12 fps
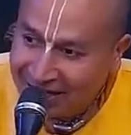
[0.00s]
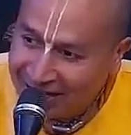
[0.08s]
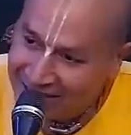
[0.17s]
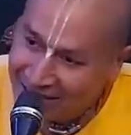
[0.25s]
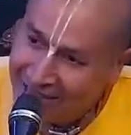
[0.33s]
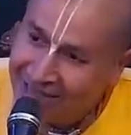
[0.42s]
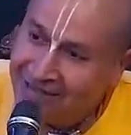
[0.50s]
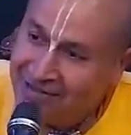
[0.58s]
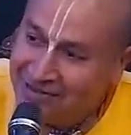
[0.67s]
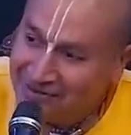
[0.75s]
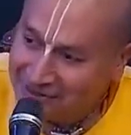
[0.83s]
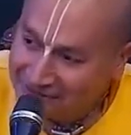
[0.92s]
And
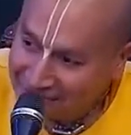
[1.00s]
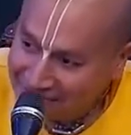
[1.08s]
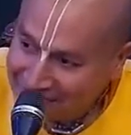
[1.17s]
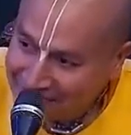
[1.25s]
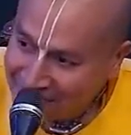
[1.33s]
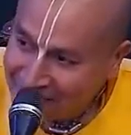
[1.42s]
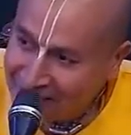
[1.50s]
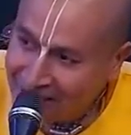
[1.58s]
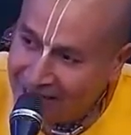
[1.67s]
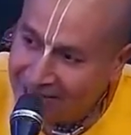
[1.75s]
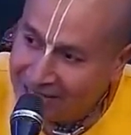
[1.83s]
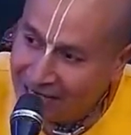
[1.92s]
then, when the
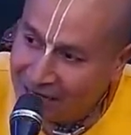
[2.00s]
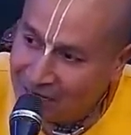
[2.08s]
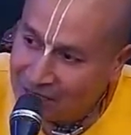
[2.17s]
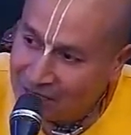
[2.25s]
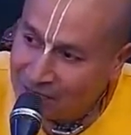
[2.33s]
right time